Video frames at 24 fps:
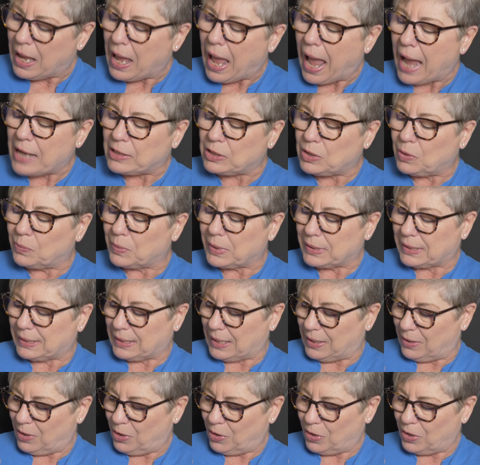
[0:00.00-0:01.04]
And you will
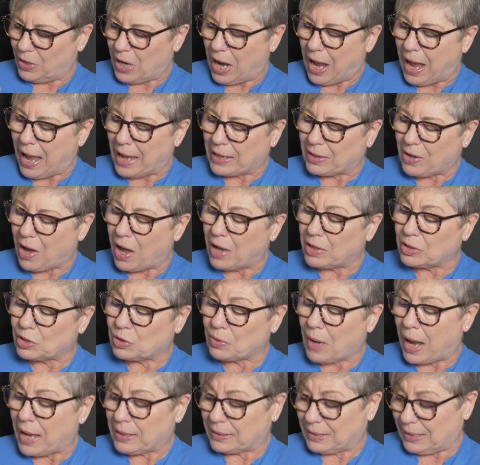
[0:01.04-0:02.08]
see her eye
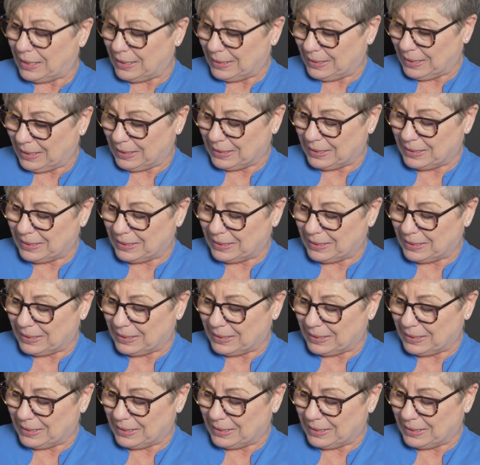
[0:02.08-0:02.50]
contact is